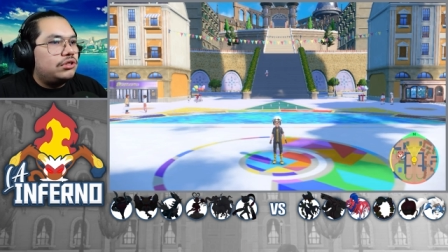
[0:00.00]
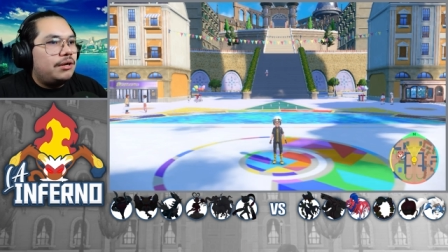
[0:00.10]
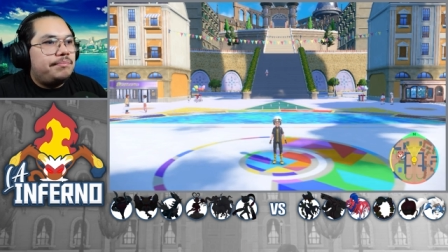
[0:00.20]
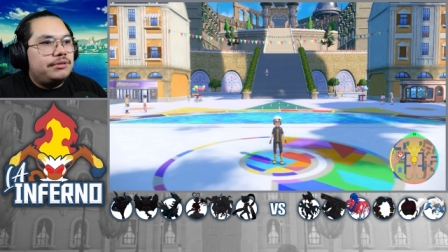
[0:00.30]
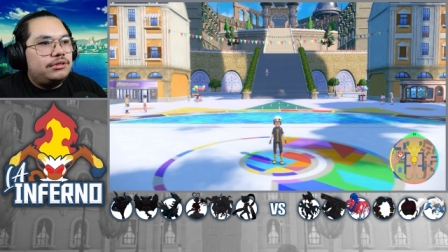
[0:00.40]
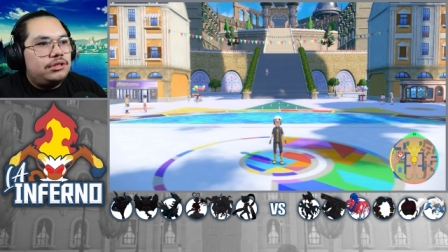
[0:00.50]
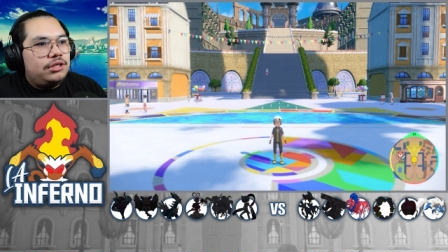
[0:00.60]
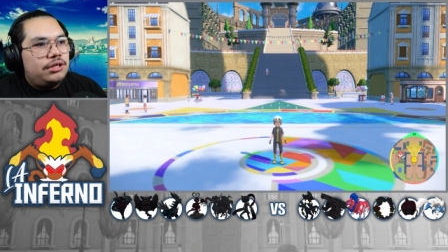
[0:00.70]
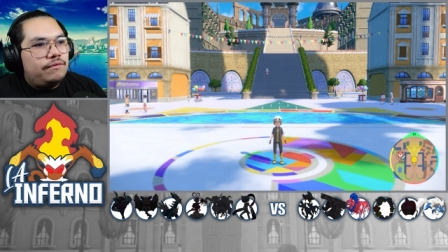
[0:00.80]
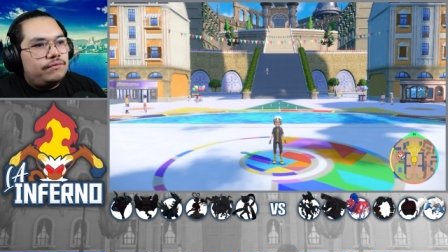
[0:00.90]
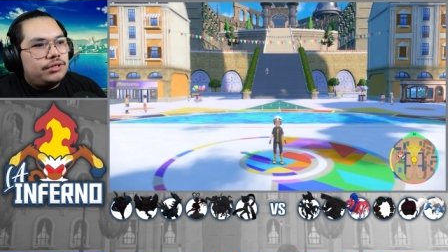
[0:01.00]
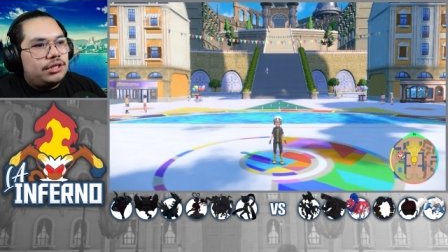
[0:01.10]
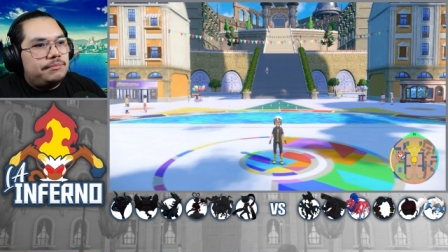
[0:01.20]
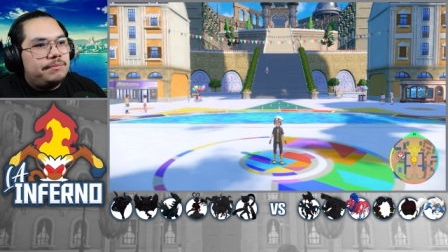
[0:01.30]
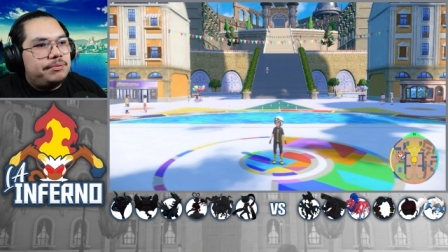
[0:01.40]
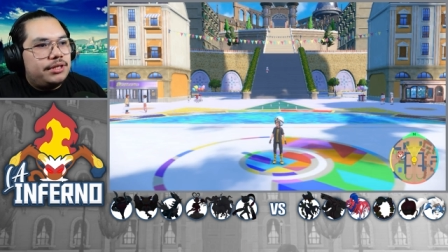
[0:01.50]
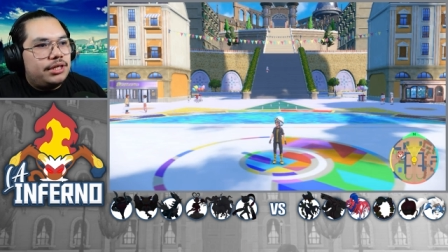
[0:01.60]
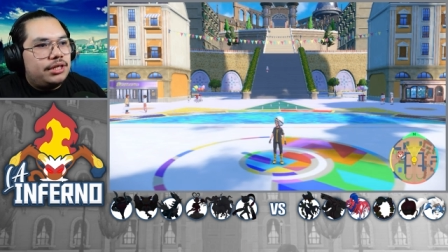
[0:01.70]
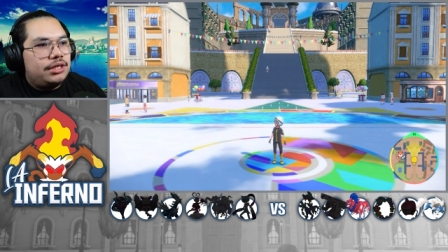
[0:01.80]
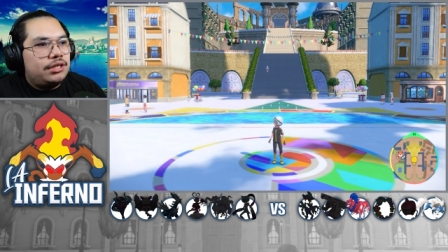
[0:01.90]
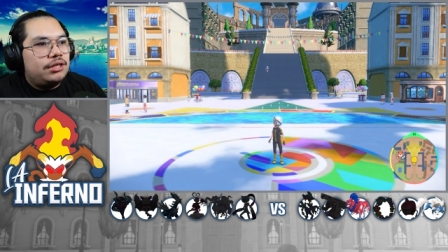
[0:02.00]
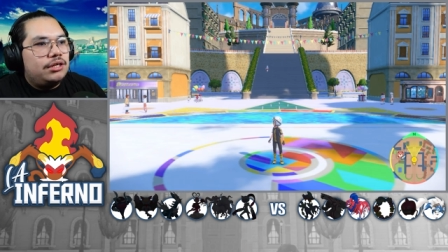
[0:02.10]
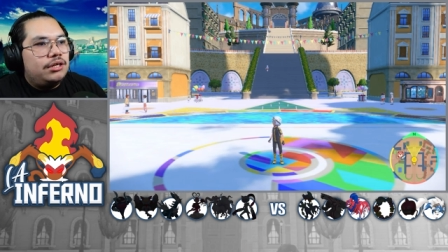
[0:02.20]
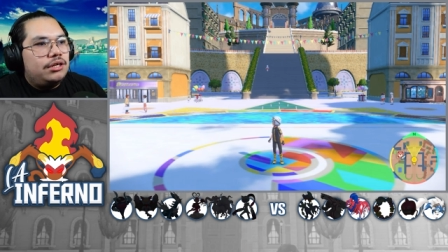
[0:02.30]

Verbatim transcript: I believe we're going to be playing